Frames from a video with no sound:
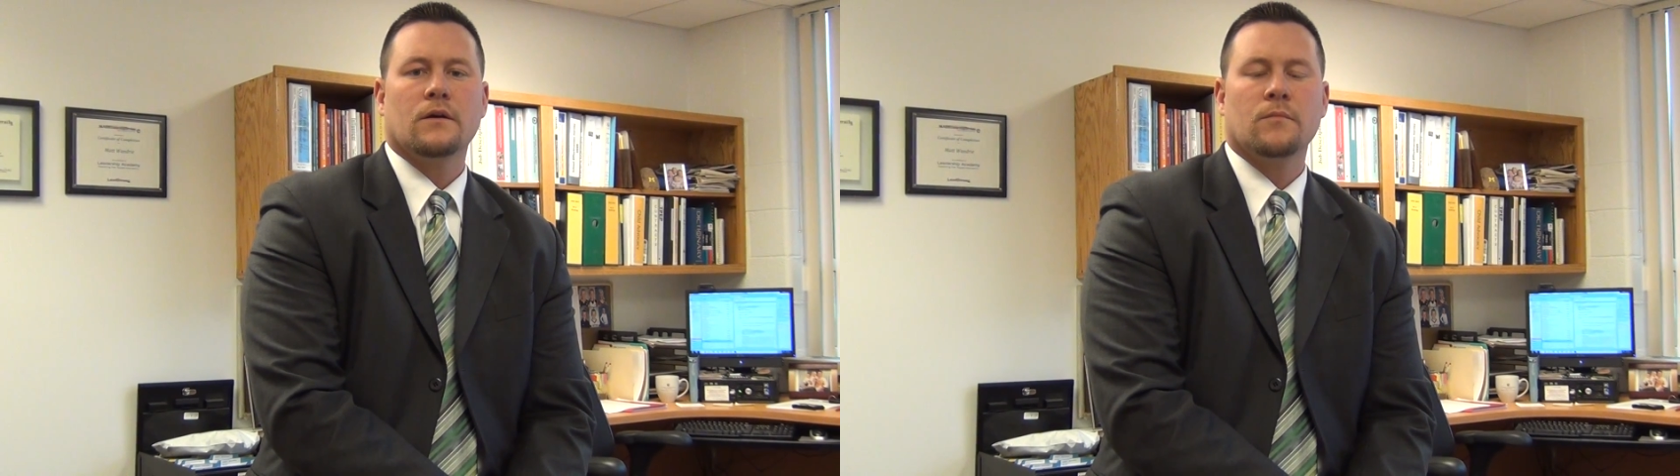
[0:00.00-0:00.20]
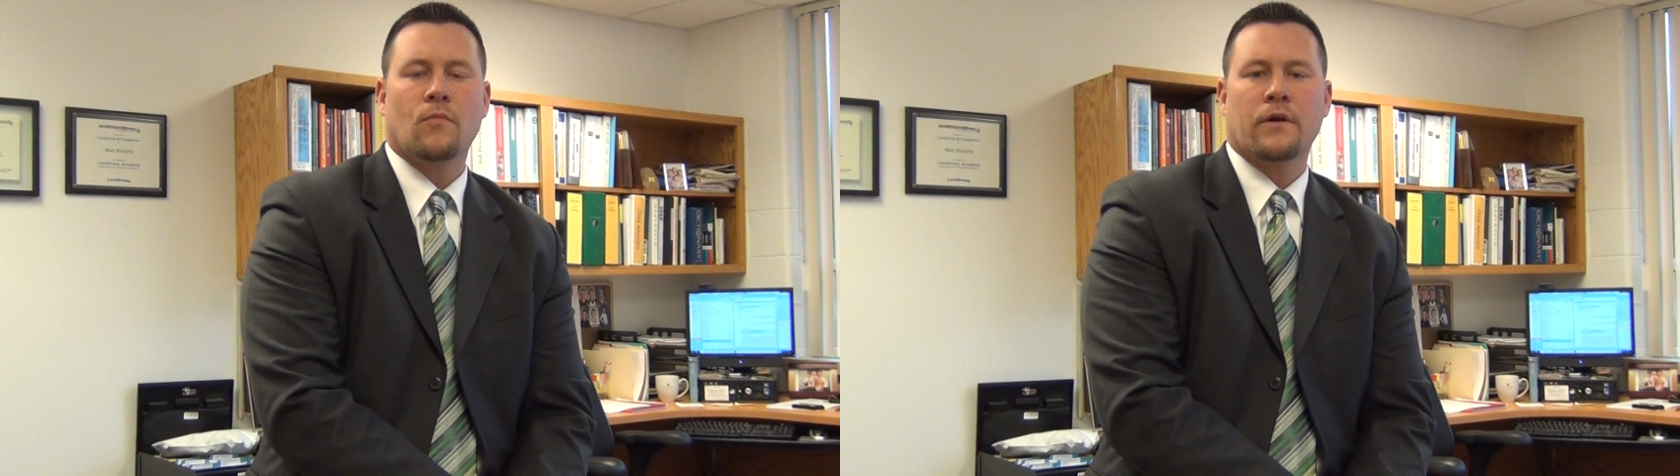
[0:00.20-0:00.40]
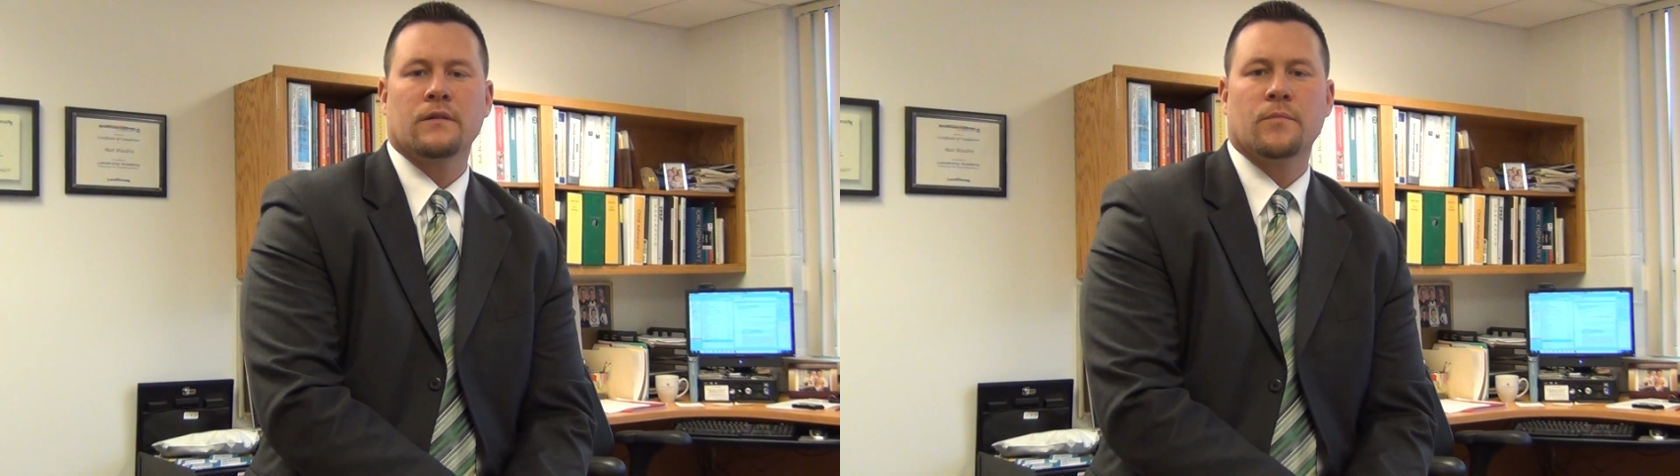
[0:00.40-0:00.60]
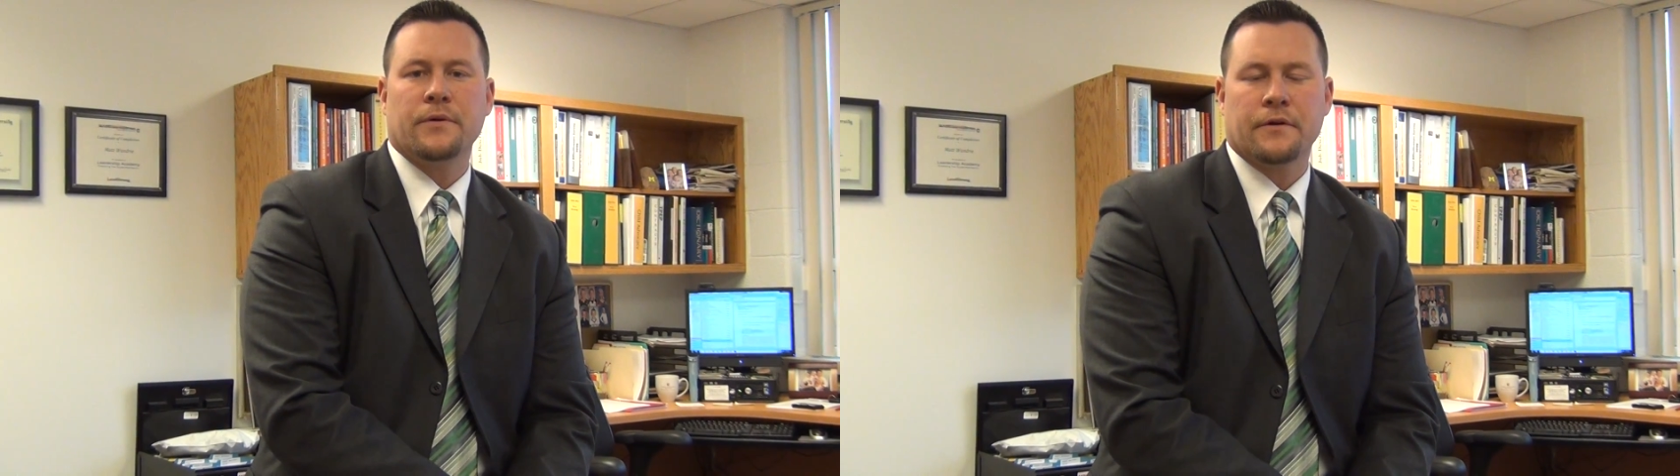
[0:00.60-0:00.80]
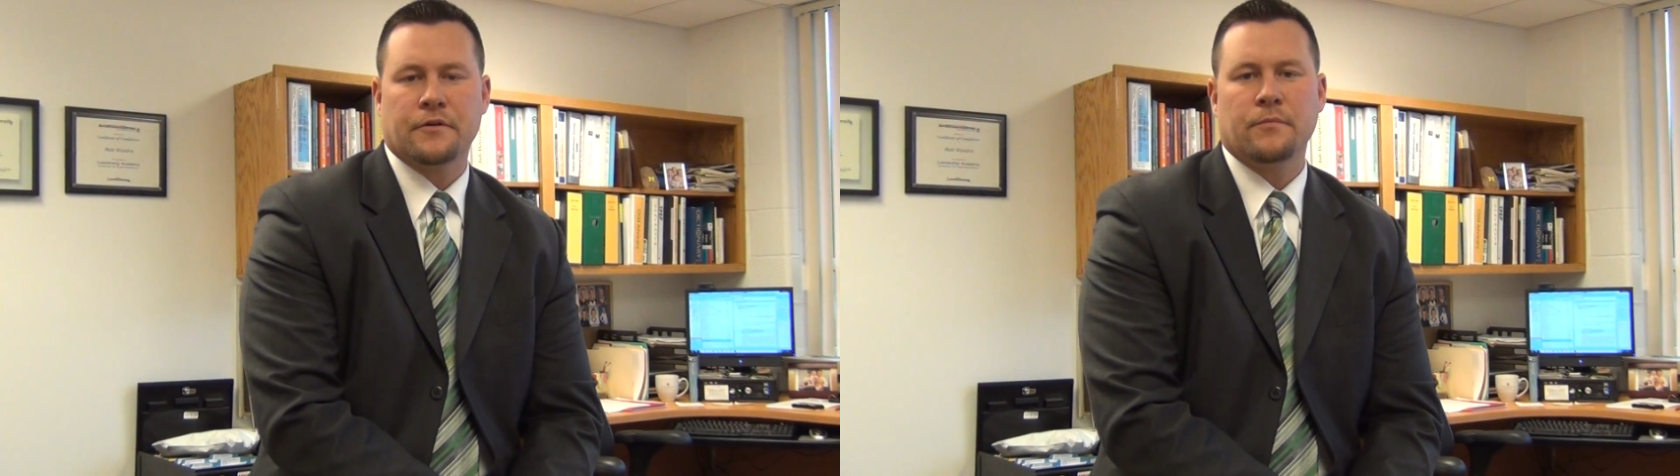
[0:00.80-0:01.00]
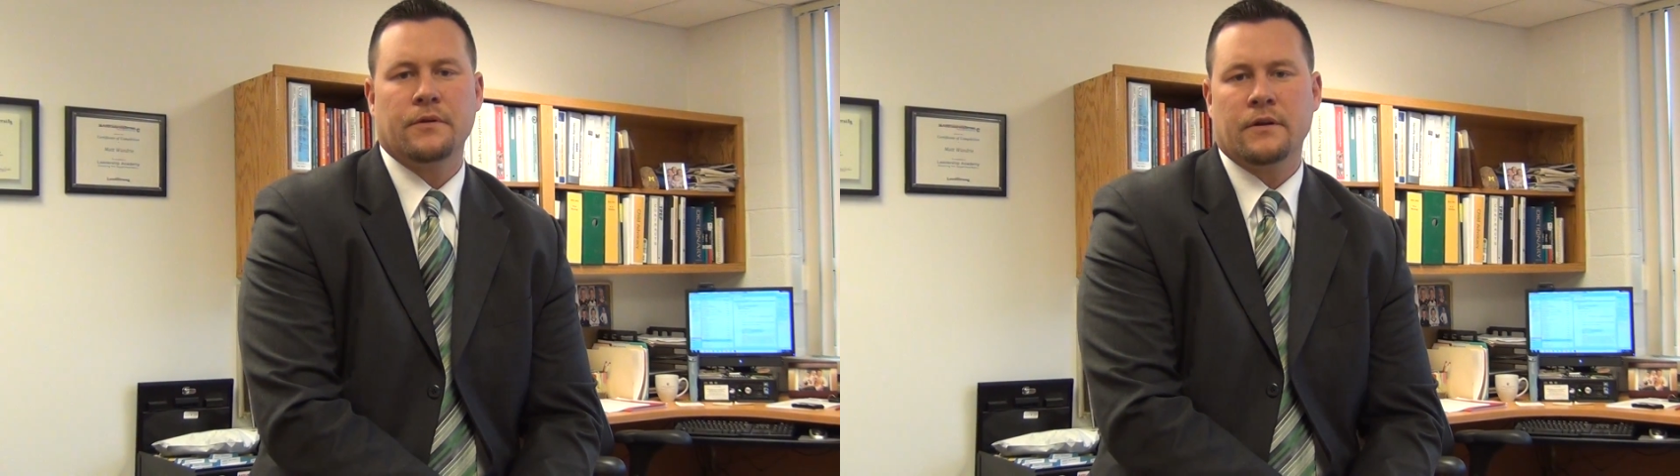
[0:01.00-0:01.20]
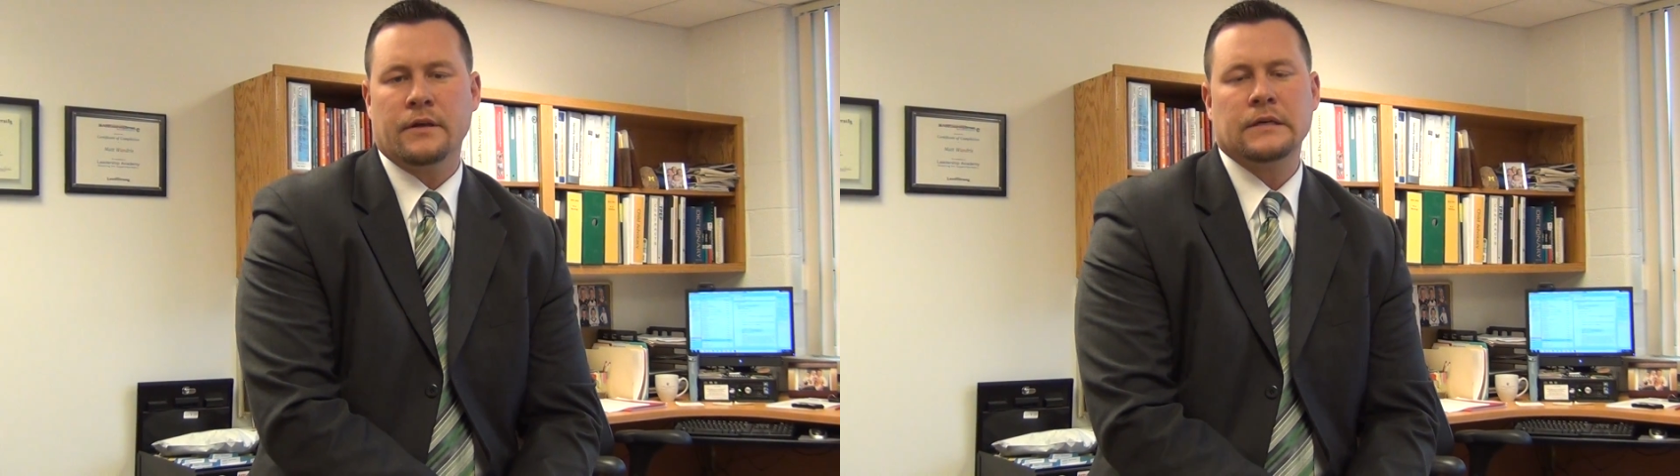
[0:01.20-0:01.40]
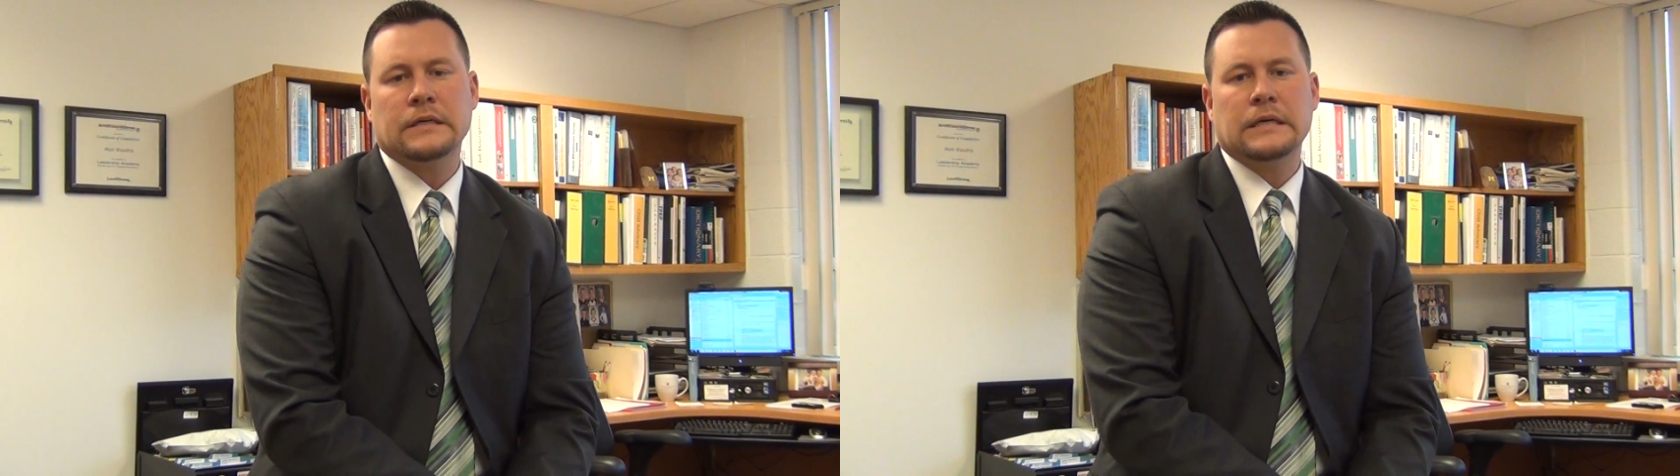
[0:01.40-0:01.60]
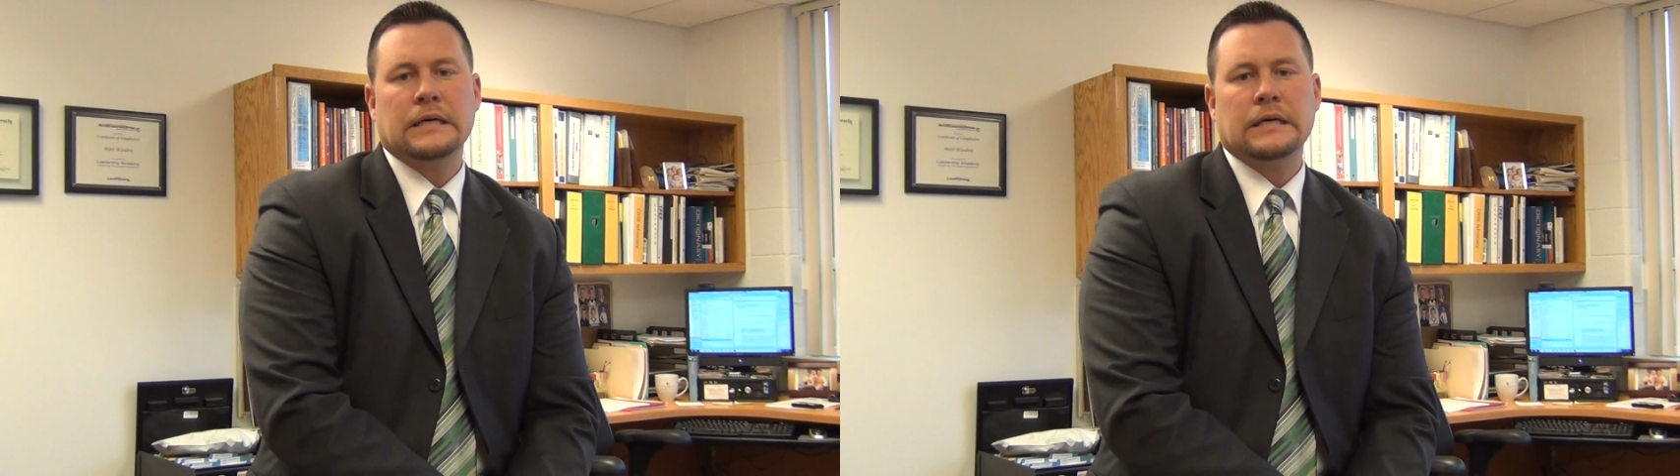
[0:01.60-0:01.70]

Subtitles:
Good morning, Lapeer community.